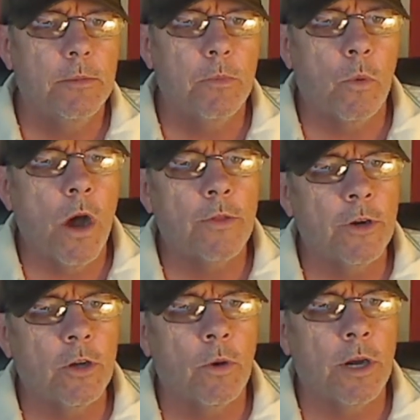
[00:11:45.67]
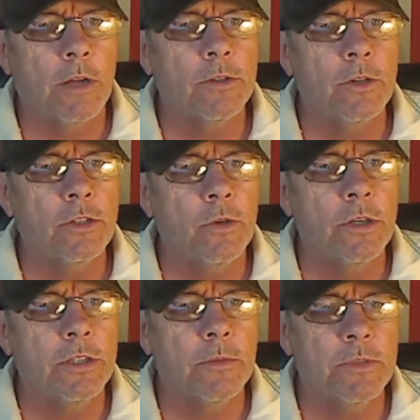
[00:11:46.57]
But while they're going out there and doing
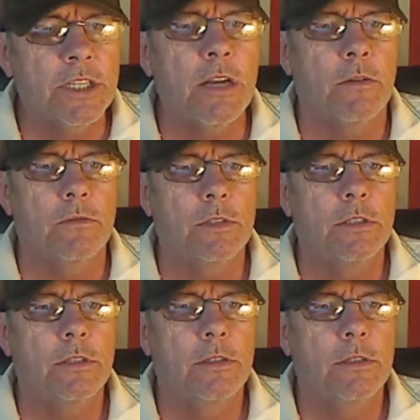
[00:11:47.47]
it themselves.